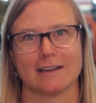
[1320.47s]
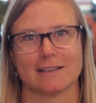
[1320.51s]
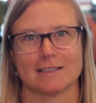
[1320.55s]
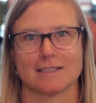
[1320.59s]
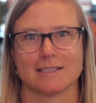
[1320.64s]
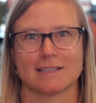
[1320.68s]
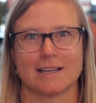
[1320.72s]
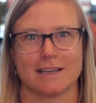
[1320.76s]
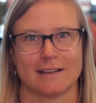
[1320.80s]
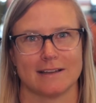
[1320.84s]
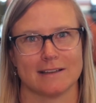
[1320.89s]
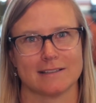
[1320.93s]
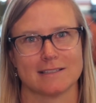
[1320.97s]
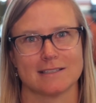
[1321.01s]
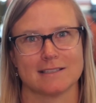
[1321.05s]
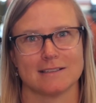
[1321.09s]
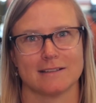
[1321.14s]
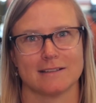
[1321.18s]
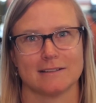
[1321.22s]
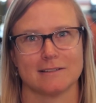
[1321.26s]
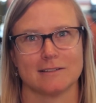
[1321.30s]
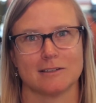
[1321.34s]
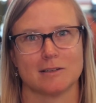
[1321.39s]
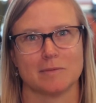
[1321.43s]
It's
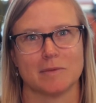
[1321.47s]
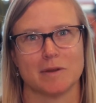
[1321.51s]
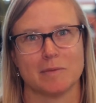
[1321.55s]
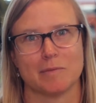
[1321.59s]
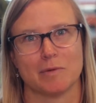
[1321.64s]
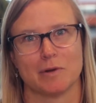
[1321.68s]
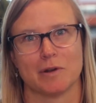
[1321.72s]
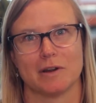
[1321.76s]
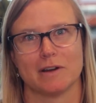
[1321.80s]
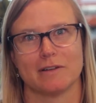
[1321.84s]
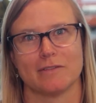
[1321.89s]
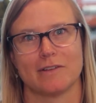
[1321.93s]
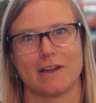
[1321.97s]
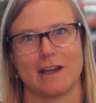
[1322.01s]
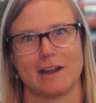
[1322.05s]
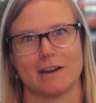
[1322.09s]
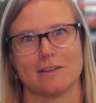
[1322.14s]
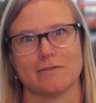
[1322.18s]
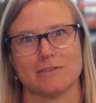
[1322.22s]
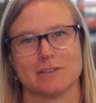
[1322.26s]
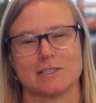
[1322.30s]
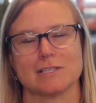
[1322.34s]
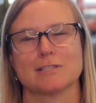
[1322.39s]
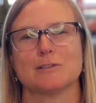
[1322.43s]
a little bit more of kind
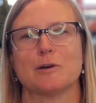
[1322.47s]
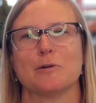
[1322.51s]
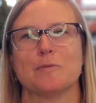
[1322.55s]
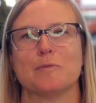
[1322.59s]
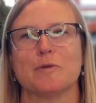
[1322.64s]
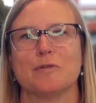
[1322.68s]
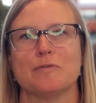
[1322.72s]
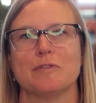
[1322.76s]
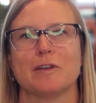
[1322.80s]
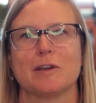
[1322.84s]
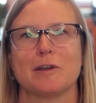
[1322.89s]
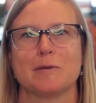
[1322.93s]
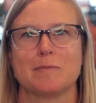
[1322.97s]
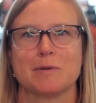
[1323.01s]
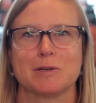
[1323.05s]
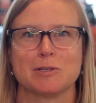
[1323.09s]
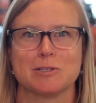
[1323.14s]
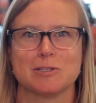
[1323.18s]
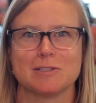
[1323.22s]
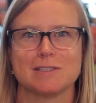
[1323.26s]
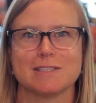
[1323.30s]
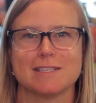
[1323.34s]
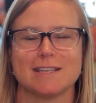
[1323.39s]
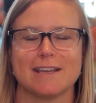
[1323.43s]
of a slow-moving
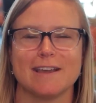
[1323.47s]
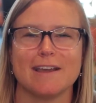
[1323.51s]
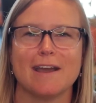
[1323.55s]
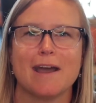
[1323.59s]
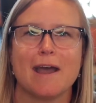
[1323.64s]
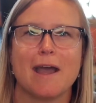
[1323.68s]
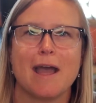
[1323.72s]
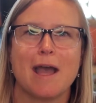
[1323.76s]
emergency,